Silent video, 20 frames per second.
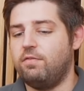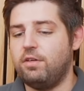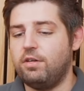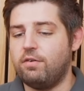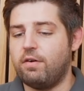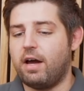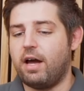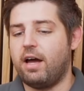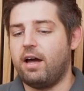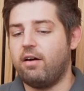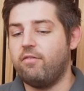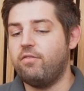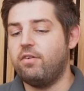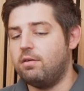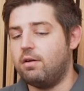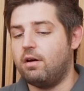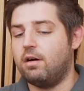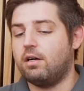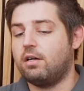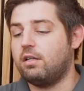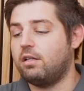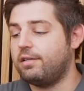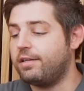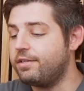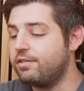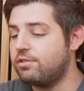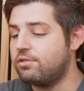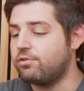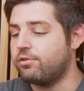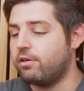you have a
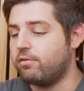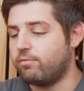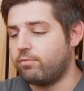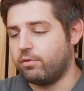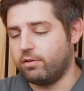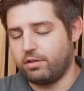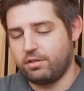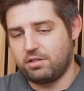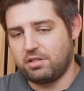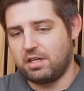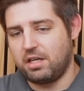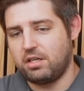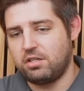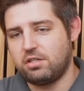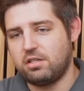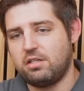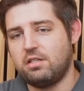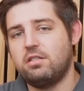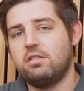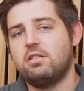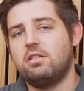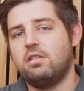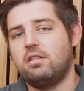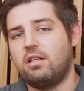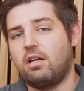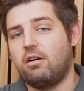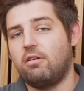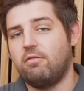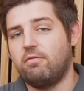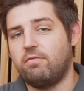cluster of workstations
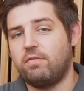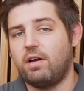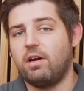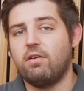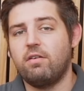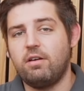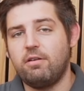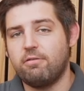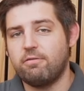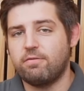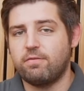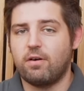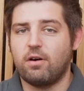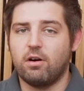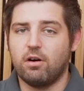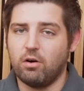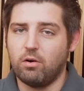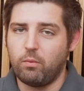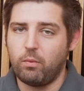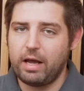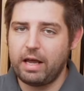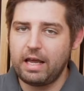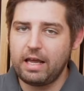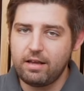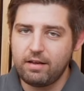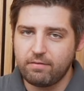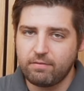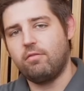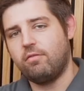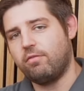that are very far away
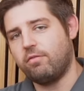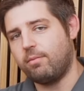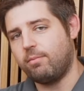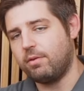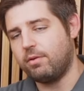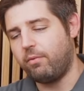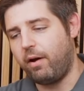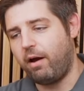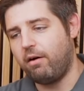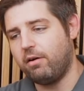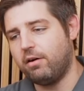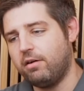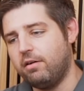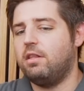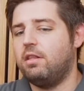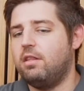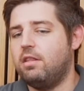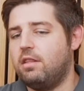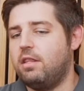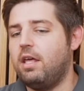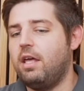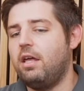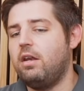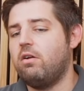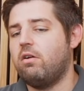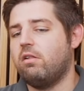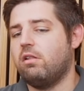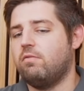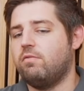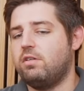from the router, then
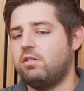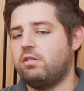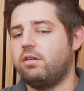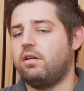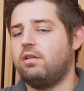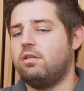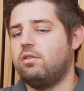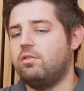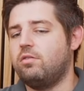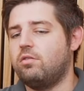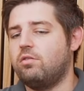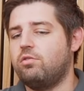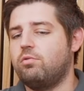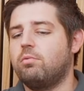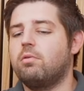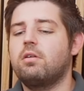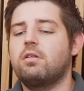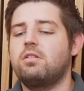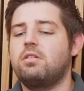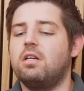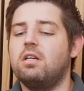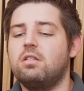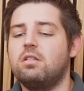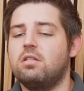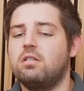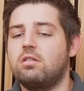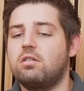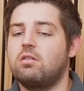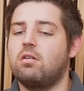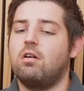all of a sudden those
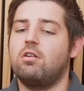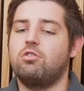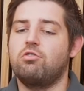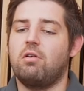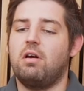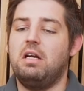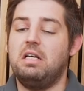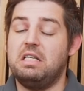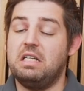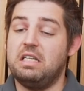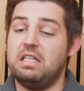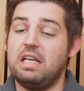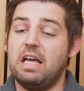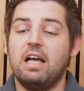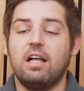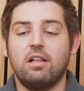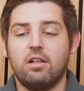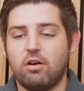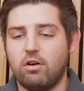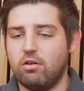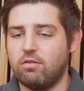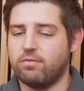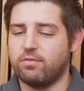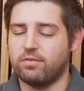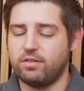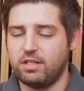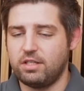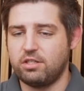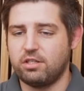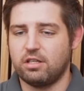workstations start trying to yell over
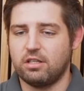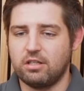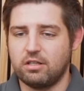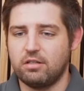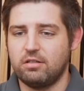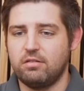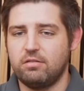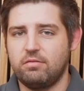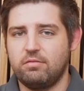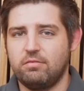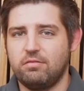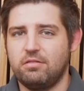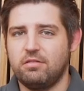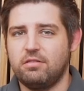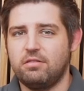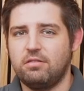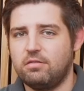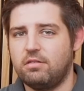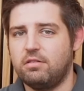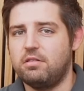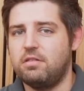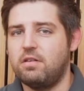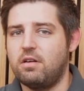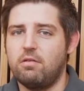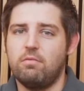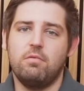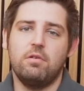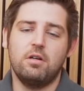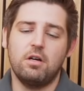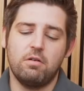each other.
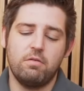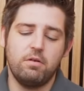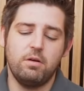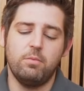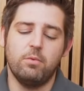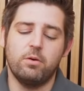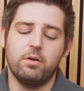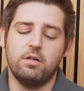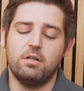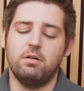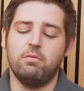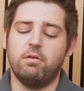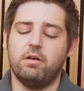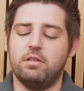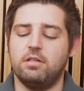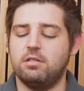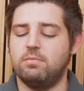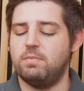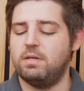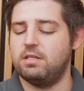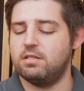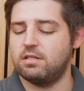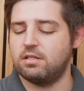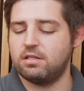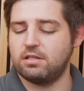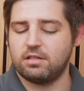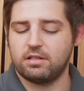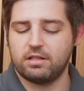And we'll go more into what this means a little